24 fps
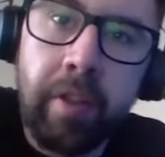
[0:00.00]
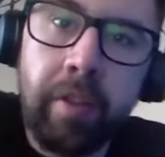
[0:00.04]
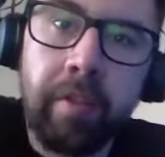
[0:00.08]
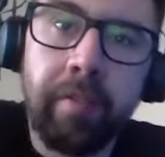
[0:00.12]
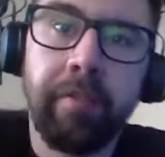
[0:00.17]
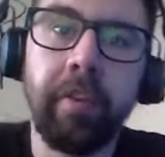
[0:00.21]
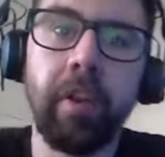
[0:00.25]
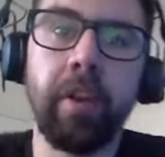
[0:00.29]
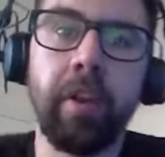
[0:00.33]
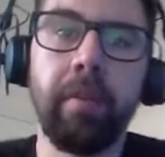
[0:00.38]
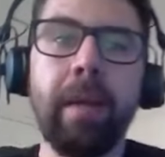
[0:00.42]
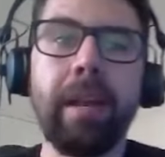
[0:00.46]

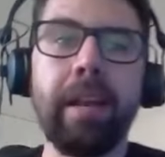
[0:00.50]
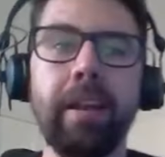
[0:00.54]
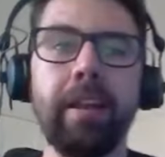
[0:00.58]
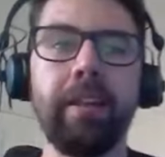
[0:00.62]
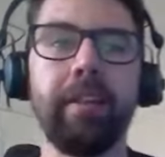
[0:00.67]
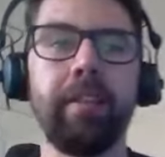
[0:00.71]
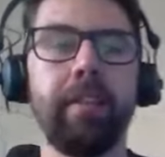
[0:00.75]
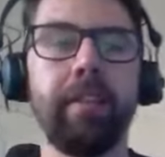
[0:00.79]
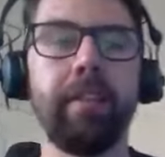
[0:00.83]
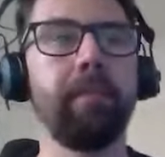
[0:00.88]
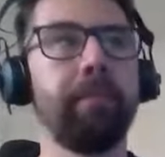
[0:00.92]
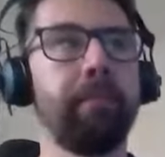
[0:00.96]
fundamentally
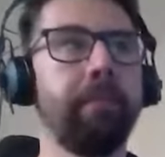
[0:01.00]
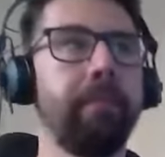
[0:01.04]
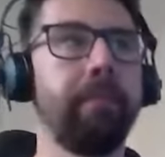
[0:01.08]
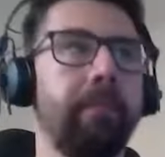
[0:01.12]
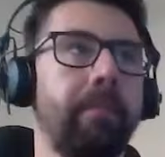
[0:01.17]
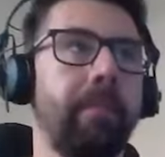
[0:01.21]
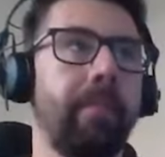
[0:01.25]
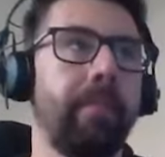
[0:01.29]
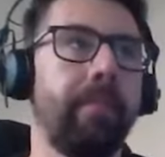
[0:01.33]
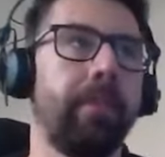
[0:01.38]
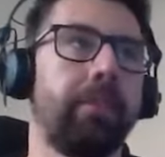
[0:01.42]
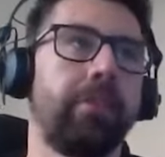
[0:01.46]
the,
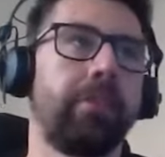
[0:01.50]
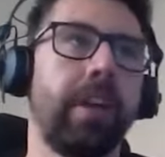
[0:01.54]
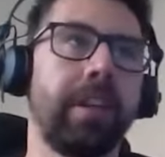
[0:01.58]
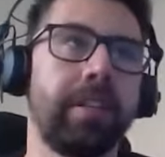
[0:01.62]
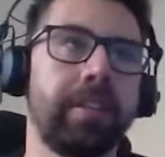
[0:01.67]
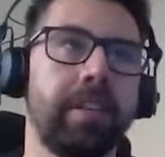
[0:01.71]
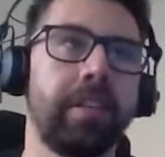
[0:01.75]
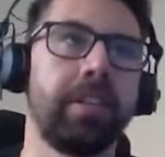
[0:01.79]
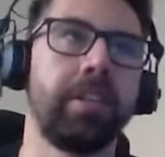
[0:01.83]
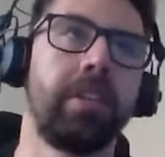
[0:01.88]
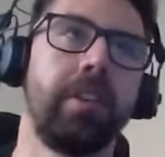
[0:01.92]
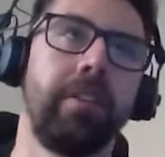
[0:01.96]
the
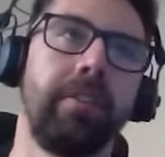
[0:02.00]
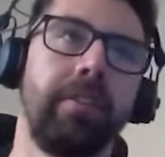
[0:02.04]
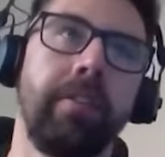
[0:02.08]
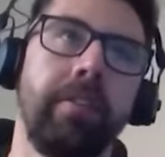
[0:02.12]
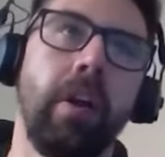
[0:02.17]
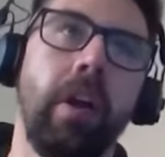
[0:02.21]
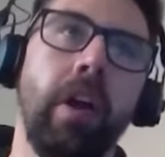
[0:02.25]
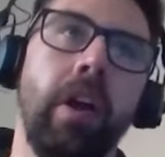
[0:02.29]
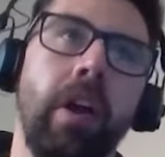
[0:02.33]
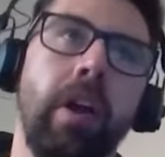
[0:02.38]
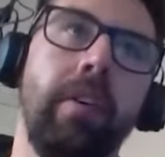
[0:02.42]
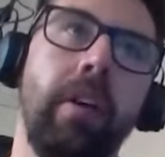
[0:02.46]
transition of,
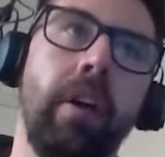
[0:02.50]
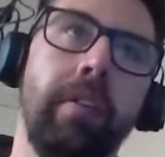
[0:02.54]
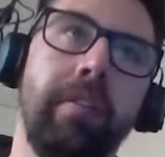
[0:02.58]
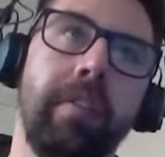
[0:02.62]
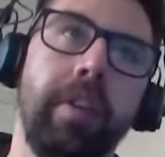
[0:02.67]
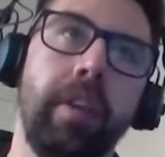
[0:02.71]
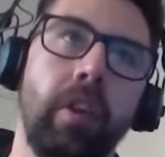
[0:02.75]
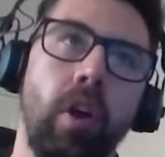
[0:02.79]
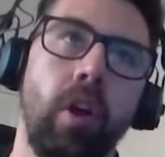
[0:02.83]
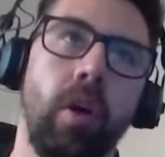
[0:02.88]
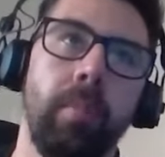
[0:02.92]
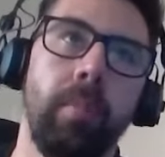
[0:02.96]
uh, of
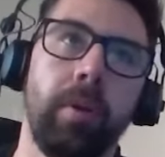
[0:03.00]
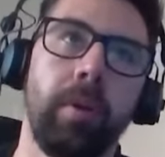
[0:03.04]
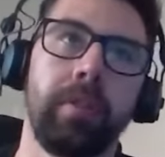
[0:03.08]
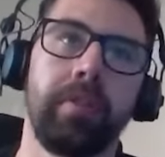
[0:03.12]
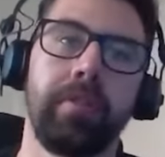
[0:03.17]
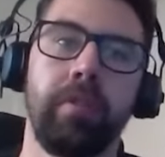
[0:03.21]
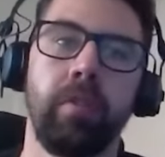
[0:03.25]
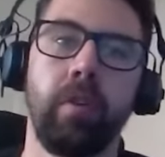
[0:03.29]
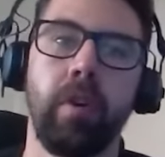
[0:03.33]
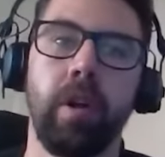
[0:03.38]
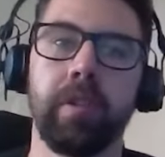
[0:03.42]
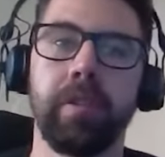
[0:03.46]
e-commerce
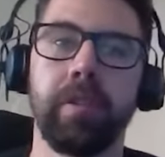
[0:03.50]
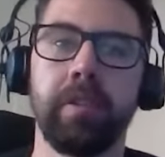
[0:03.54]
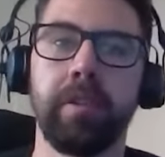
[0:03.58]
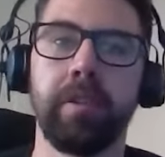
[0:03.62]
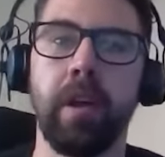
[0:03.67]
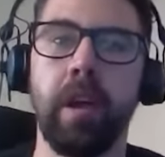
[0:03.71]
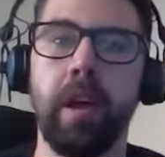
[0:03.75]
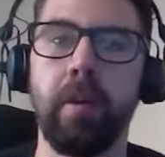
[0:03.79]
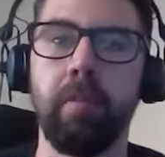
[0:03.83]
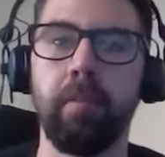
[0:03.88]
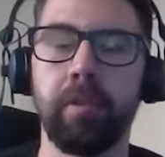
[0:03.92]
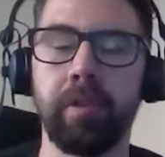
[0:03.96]
for us
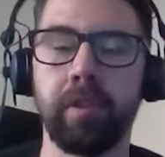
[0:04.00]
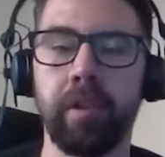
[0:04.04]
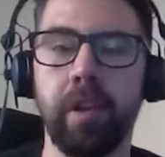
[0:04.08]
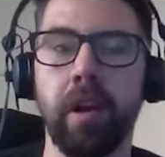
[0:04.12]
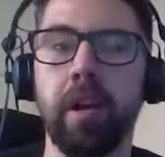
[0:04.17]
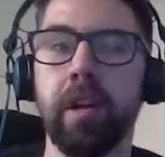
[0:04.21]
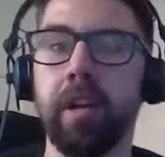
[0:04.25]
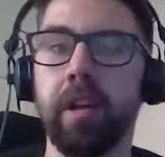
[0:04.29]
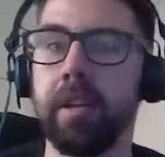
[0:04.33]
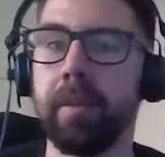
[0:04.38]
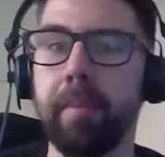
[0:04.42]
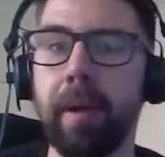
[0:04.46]
um,
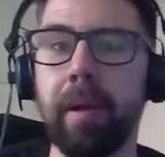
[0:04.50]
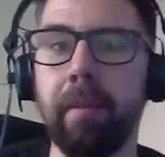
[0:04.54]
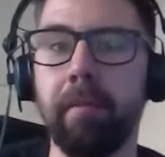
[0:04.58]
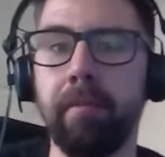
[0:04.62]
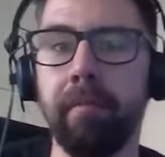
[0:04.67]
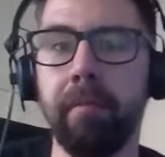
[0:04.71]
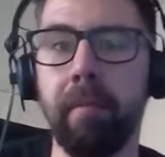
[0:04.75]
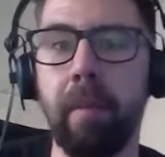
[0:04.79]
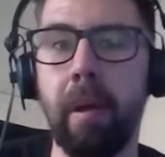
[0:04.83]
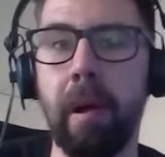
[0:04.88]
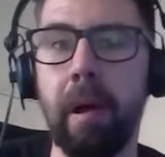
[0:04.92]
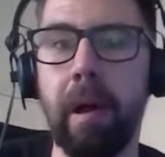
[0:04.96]
started about
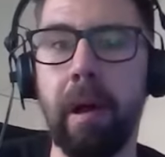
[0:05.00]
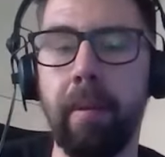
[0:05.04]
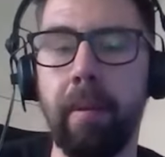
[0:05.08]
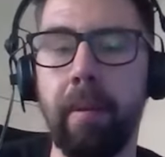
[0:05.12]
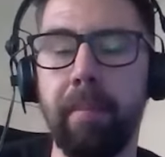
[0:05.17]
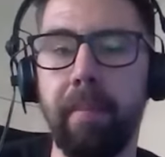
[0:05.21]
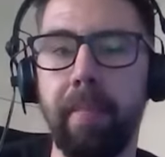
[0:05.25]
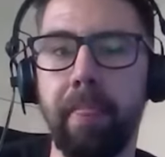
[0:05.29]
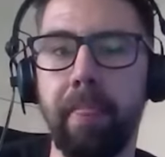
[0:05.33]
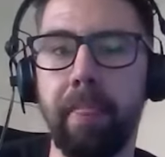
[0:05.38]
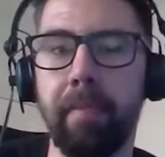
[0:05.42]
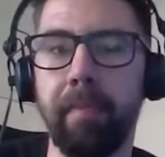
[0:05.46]

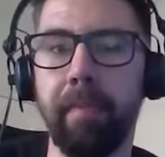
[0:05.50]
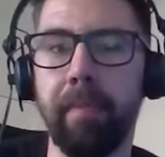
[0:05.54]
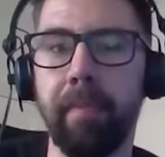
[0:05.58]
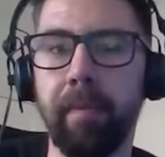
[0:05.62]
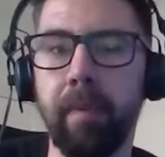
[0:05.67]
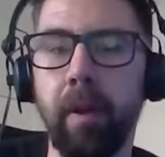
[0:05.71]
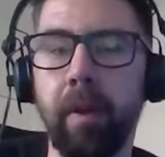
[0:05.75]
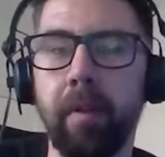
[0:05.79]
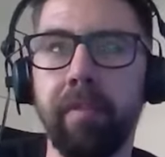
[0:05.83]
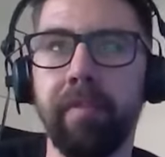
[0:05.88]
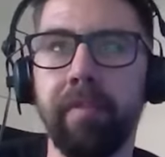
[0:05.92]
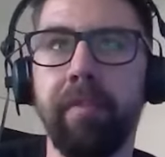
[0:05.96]
um,
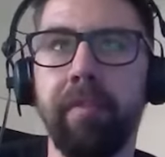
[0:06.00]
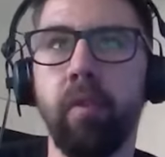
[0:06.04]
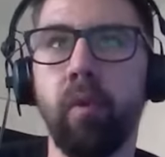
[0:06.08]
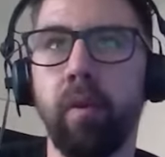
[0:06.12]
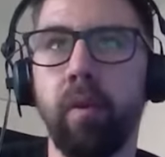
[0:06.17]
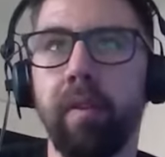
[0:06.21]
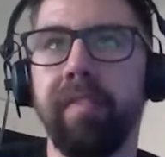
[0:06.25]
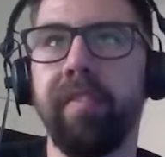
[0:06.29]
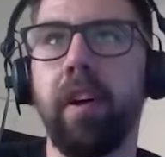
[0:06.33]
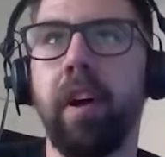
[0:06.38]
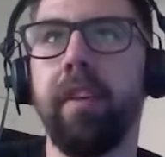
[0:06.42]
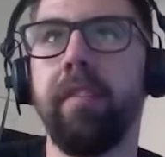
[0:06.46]
kind of four
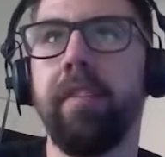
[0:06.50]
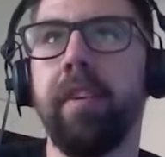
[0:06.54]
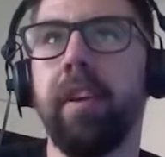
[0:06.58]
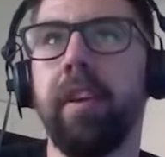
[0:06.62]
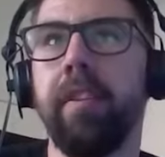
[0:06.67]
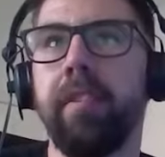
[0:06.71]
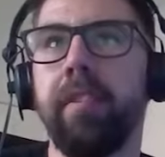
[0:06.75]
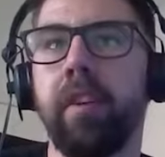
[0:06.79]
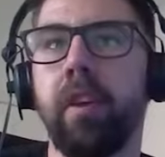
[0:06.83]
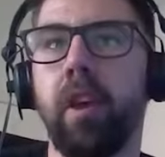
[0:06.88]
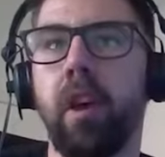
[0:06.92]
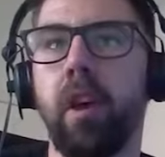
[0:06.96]
or five
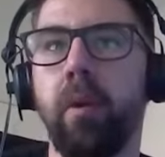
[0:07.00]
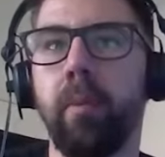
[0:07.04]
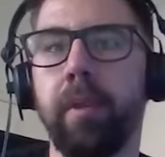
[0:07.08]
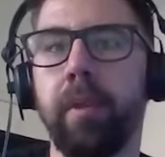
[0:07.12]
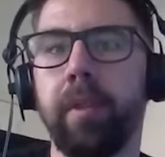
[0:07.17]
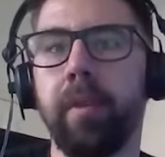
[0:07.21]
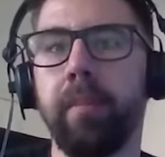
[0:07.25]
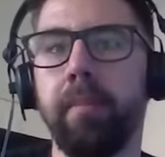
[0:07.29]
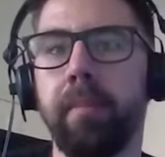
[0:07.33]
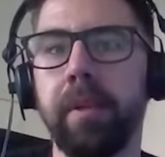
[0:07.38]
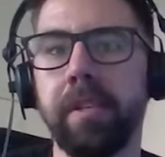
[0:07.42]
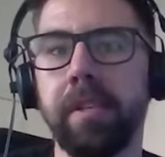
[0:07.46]
years ago with
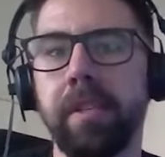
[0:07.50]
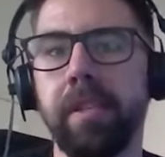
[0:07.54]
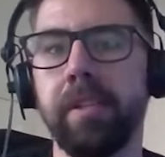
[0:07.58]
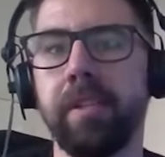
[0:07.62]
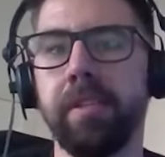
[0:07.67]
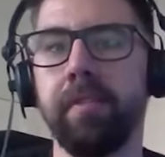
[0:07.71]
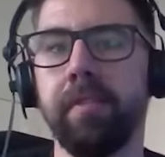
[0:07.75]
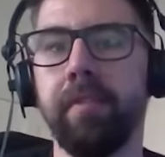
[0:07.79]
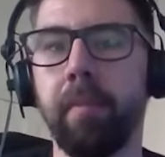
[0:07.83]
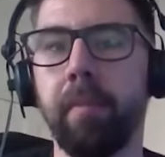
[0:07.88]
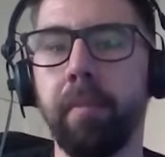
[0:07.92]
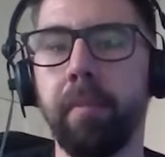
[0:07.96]
the business
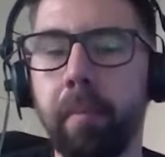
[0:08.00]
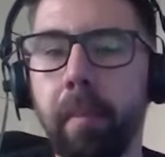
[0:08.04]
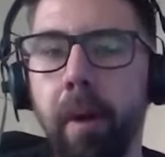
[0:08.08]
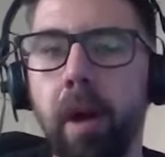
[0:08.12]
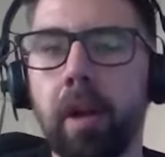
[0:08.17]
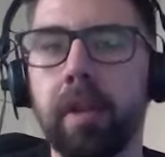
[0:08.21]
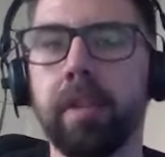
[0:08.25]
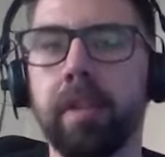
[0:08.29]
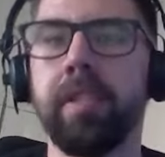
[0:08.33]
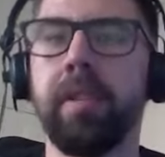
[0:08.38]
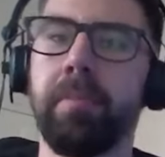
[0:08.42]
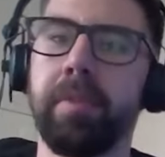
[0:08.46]
from a
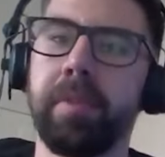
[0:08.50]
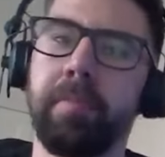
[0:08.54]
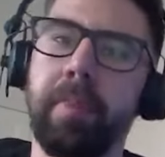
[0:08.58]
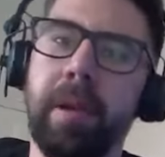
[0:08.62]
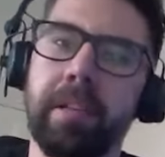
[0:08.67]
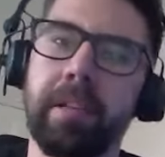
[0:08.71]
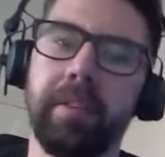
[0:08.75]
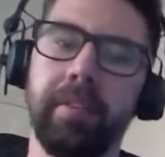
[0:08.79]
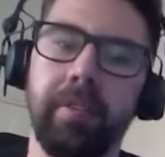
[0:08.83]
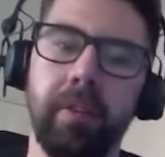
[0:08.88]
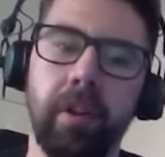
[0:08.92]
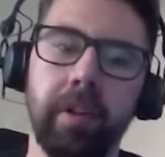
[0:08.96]
marketing
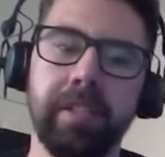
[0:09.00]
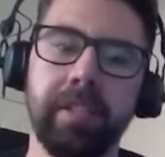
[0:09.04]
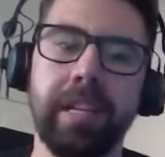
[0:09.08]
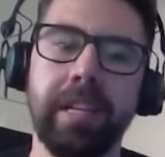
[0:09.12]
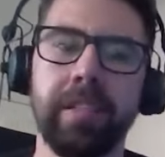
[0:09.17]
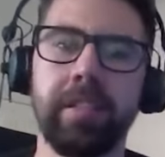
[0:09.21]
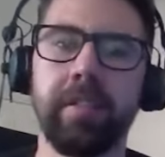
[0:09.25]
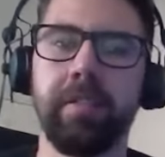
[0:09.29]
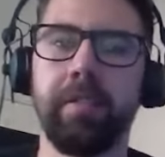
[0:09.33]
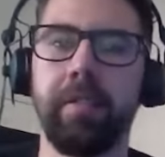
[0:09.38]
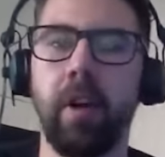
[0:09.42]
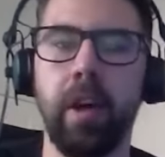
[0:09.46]
perspective
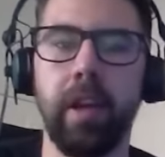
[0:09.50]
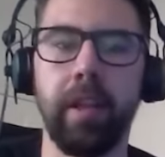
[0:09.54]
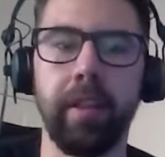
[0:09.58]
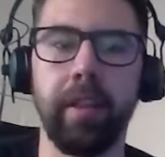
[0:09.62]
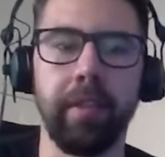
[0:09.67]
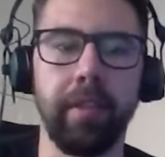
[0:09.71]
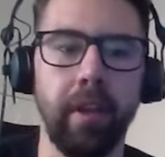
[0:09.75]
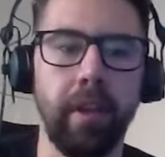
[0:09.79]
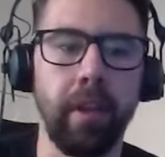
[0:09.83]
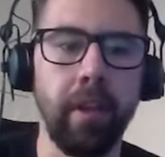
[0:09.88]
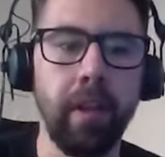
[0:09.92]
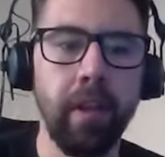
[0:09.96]
identifying
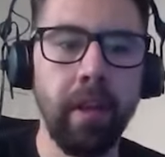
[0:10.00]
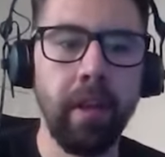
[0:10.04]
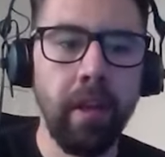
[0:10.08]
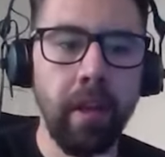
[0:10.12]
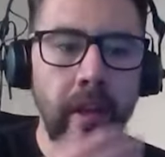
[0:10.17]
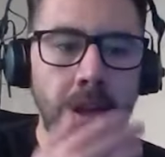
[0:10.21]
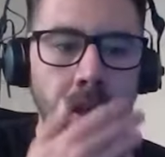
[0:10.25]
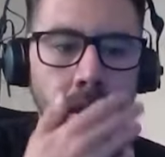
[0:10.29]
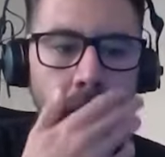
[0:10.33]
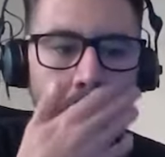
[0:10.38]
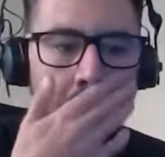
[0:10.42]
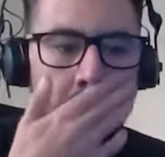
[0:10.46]
that
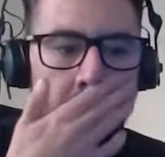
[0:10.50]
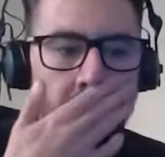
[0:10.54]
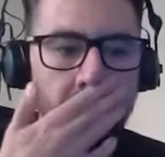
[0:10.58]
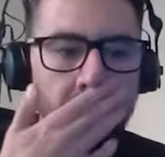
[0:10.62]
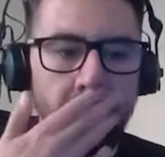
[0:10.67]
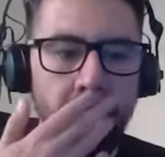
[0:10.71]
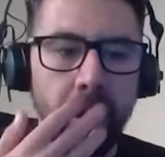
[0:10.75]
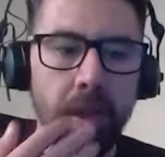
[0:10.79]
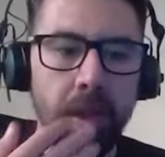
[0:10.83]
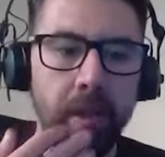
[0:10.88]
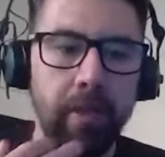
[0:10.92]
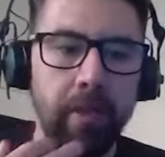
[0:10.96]

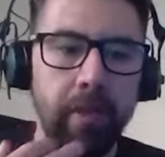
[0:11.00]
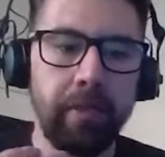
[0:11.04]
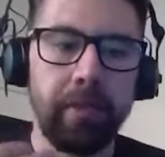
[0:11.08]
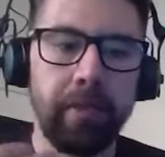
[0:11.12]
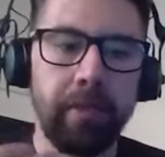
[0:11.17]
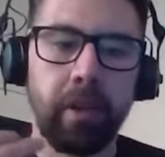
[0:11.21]
the